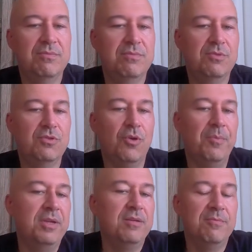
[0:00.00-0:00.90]

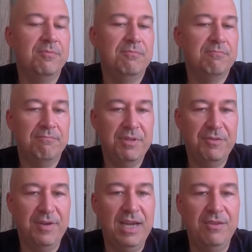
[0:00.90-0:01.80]
stopping
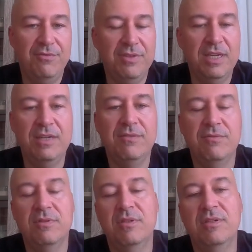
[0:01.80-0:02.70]
b5, yeah,
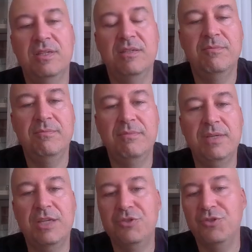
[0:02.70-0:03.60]
and
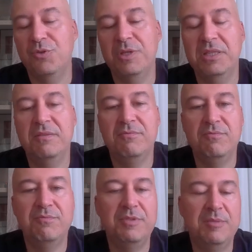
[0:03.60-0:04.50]
making sure it
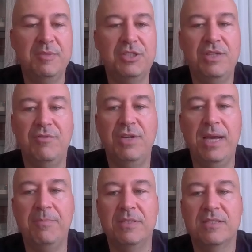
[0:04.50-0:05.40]
pretty much never
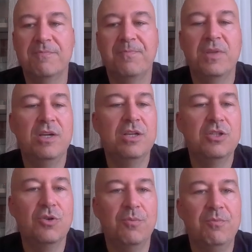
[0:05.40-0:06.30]
happens.
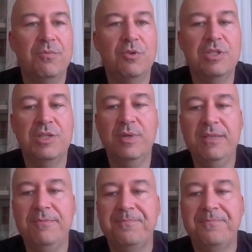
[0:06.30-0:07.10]
So rook c1,